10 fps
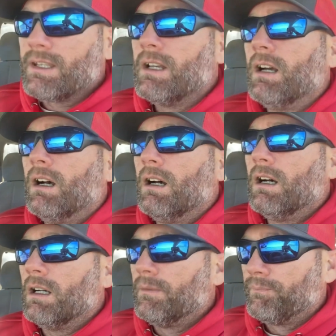
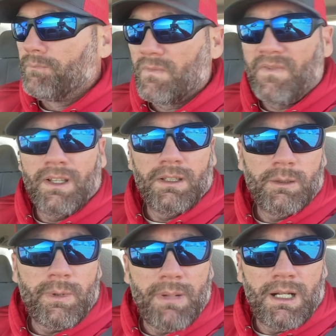Feeling a
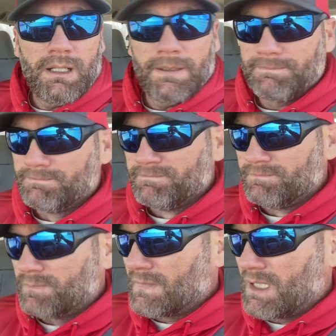little bit better.
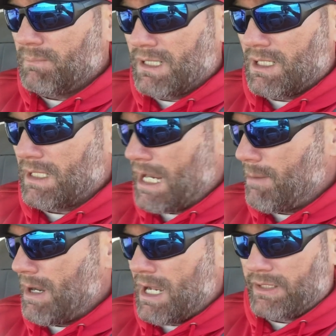Been on
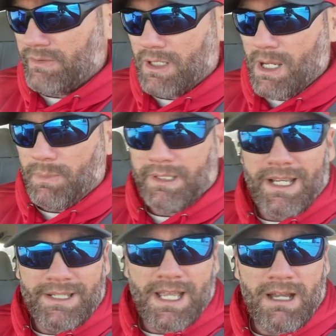antibiotics for a couple
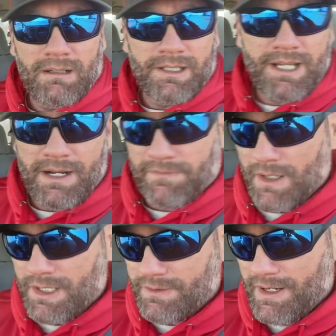days now, and it's kind of
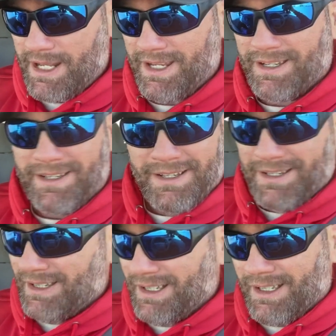
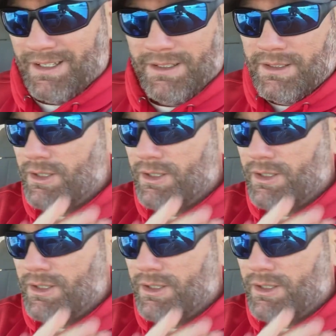frustrating.